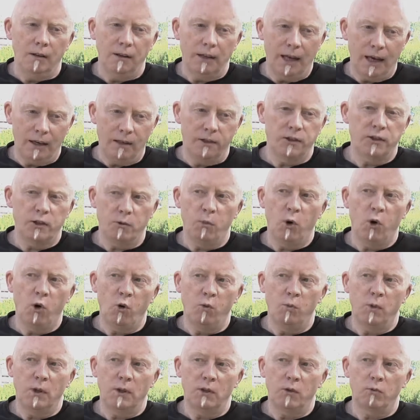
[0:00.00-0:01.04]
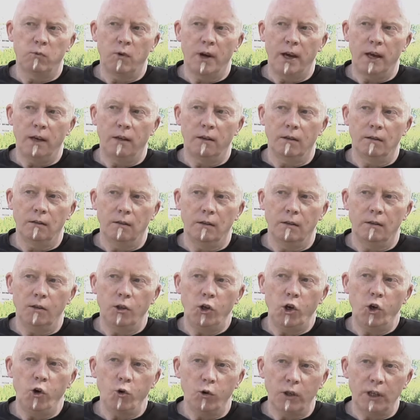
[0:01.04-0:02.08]
that is the moment when
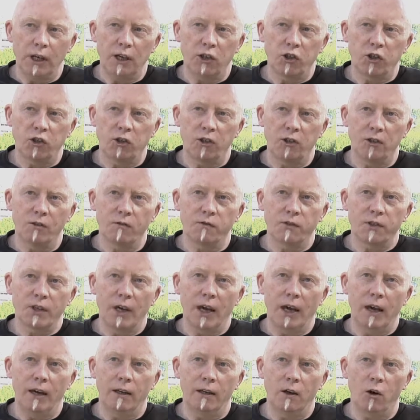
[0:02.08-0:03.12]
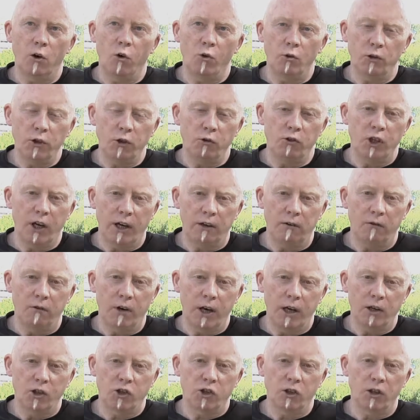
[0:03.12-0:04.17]
new initiatives and a whole new
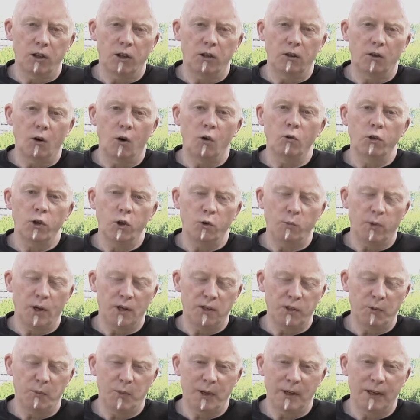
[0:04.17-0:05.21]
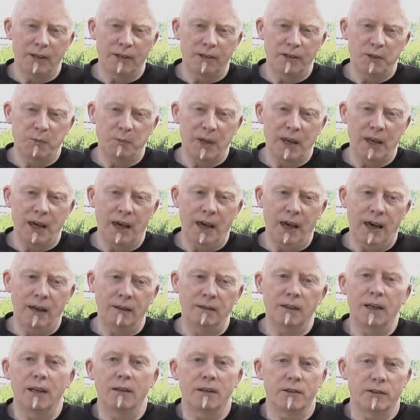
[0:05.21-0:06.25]
generation and whole new possibilities began,
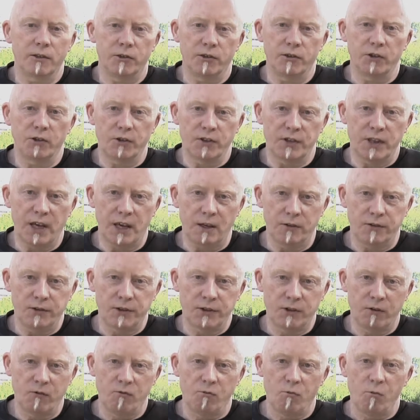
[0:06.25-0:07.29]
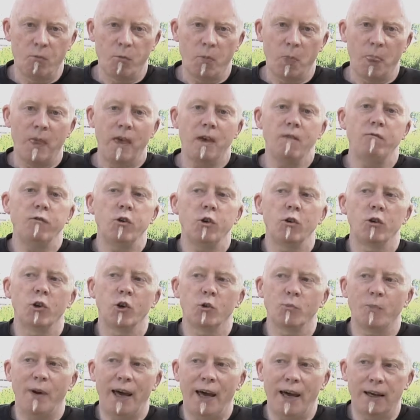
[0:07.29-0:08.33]
then it's a success. If you
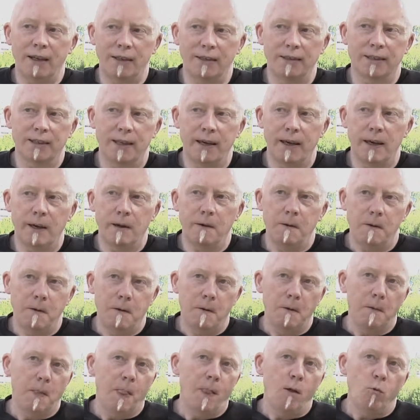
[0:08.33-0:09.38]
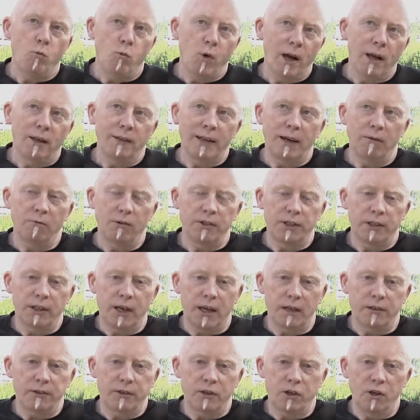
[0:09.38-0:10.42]
look back and say, well, that was a
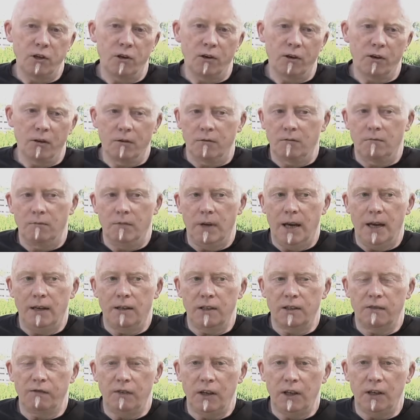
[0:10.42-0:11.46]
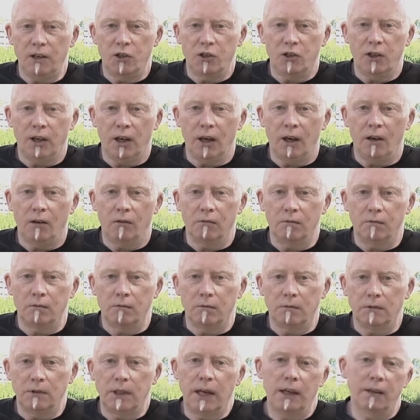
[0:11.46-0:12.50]
nice year and it's finished now,
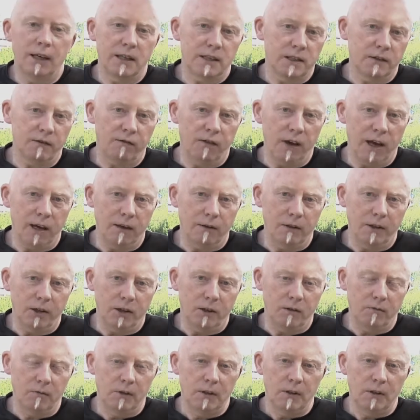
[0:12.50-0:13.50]
then that's a failure.